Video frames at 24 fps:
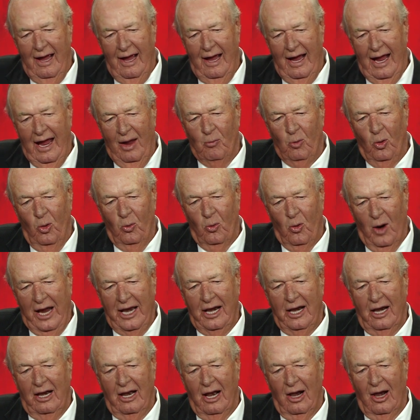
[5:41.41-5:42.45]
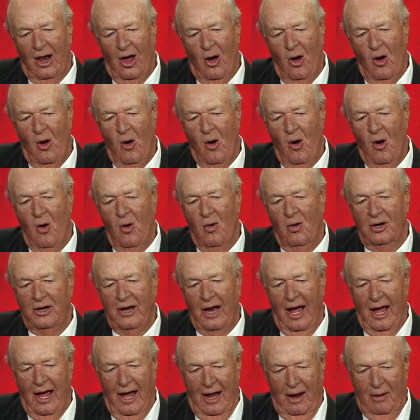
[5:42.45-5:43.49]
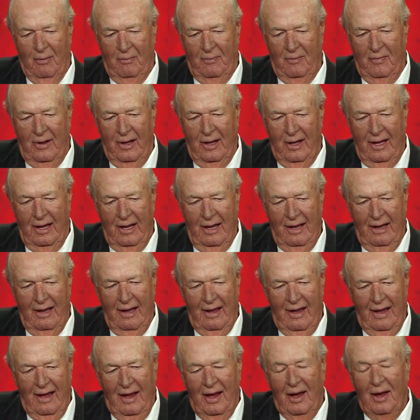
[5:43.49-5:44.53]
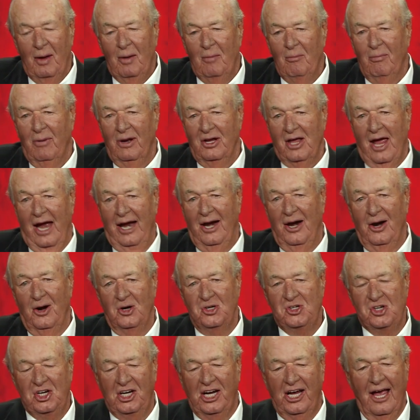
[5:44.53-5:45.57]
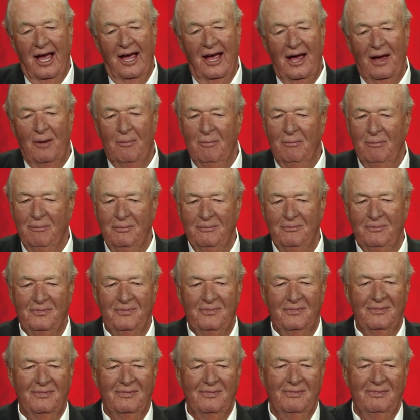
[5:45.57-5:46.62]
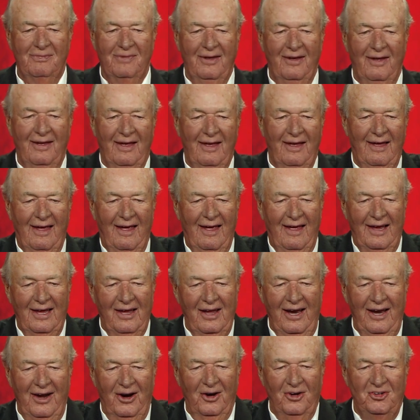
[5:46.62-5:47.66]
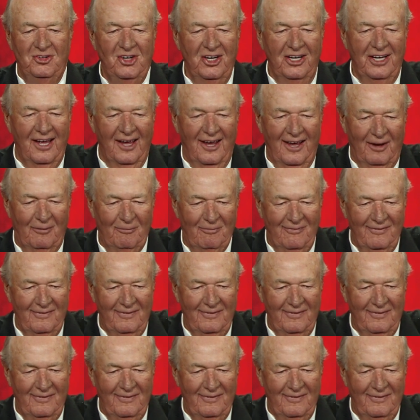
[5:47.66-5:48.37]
and we waited a long time. But here she come. Here she come.